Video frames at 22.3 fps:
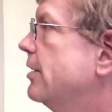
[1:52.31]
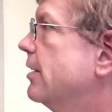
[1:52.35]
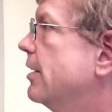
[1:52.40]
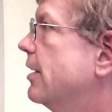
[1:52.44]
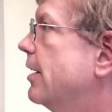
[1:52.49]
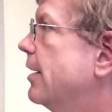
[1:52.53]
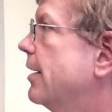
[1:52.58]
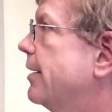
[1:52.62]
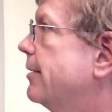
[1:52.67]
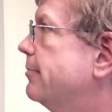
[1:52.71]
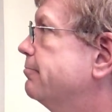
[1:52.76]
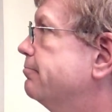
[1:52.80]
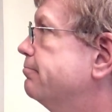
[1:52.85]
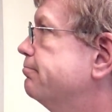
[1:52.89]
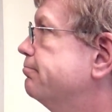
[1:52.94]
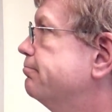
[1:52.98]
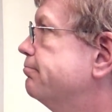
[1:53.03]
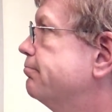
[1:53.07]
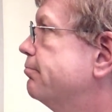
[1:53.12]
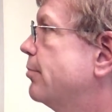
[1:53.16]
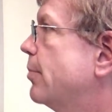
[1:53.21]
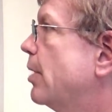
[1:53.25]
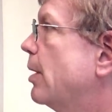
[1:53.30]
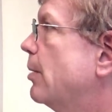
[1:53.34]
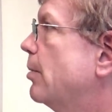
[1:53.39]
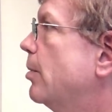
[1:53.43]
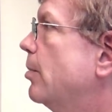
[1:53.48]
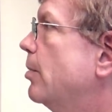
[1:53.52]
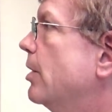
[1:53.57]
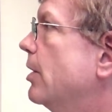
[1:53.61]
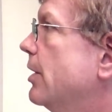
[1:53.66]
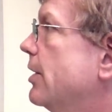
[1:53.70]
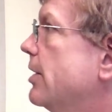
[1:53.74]
um,
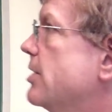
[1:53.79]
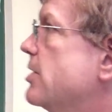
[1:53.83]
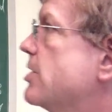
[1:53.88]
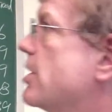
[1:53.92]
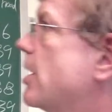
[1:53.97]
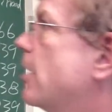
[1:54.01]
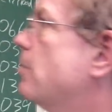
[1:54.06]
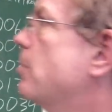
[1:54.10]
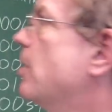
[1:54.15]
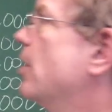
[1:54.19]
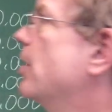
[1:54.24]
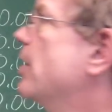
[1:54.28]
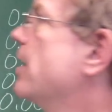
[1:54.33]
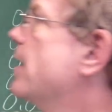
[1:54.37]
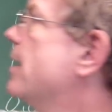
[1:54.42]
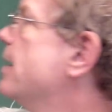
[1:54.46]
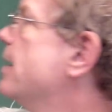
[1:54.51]
probabilities. How about